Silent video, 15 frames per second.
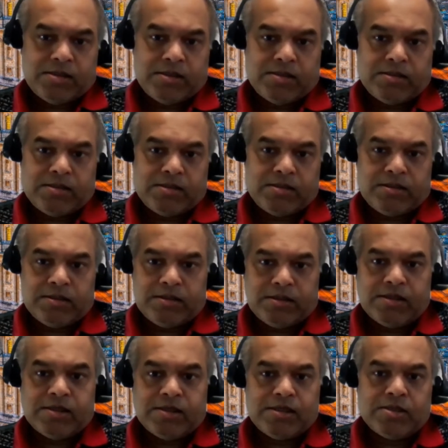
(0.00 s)
is
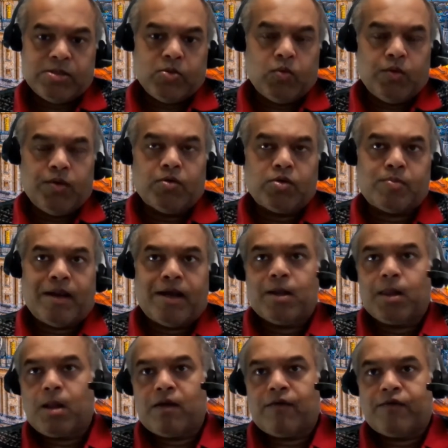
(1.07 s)
you spend
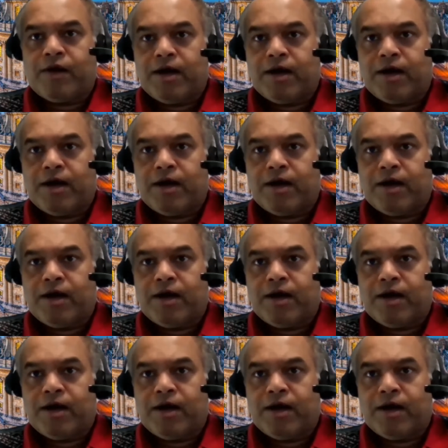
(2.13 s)
a lot of